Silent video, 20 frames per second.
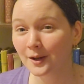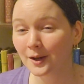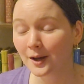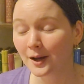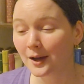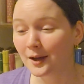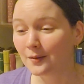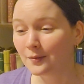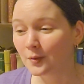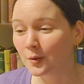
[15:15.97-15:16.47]

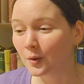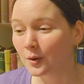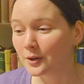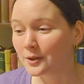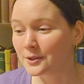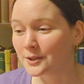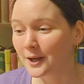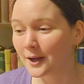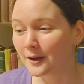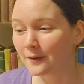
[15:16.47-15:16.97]
I, of
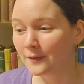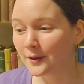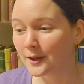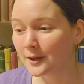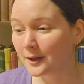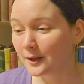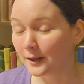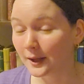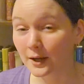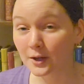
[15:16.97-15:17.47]
course, have a
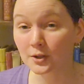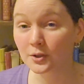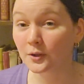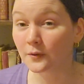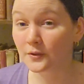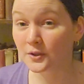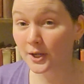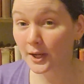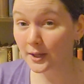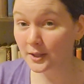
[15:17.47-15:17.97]
collection
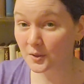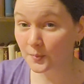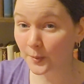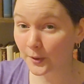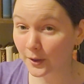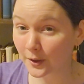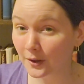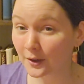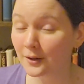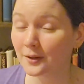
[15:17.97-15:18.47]
of
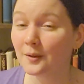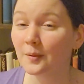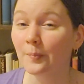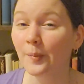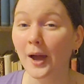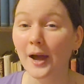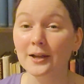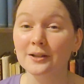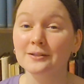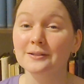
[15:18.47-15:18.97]
Shakespeare,
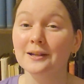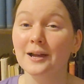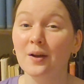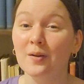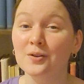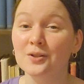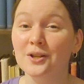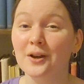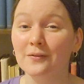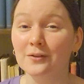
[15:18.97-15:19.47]
passed
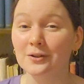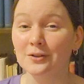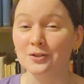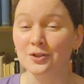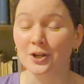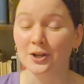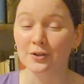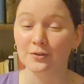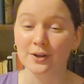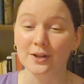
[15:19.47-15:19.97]
down several
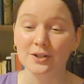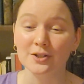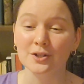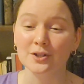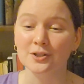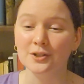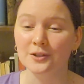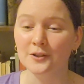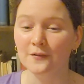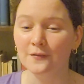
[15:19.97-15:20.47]

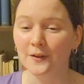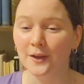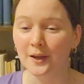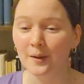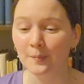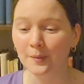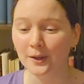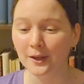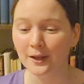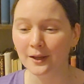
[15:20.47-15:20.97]
generations in the
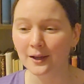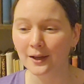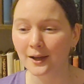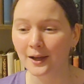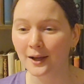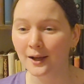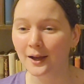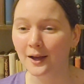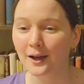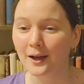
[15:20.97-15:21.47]
family.
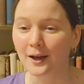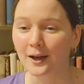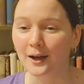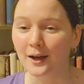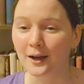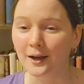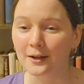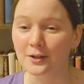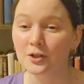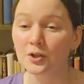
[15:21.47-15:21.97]

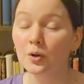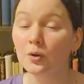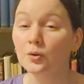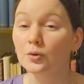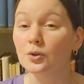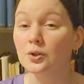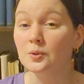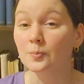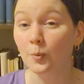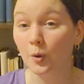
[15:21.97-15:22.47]
A
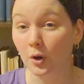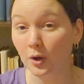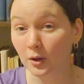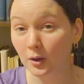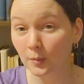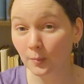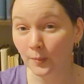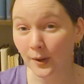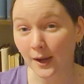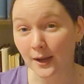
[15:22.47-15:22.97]
children's book,
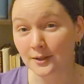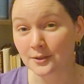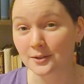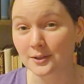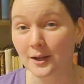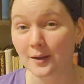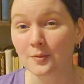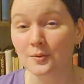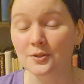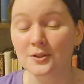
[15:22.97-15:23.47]
passed
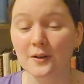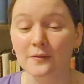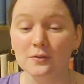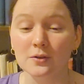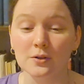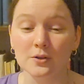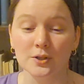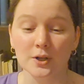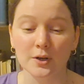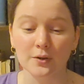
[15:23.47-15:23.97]
down
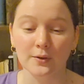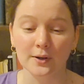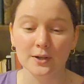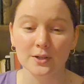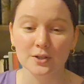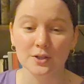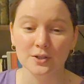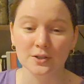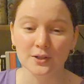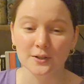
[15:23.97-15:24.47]
several
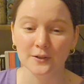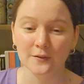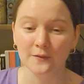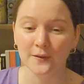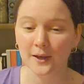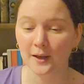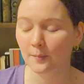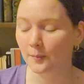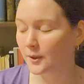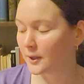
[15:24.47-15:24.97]
generations in the
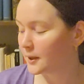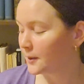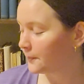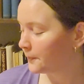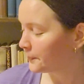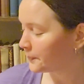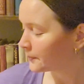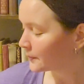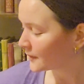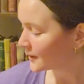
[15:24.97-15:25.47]
family.
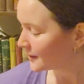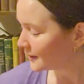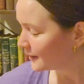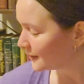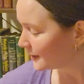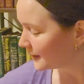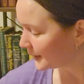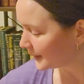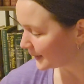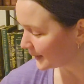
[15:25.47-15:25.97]

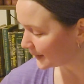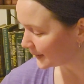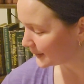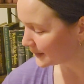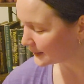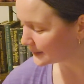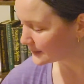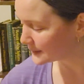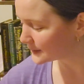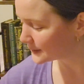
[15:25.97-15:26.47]

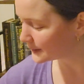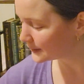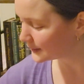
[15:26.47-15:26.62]
And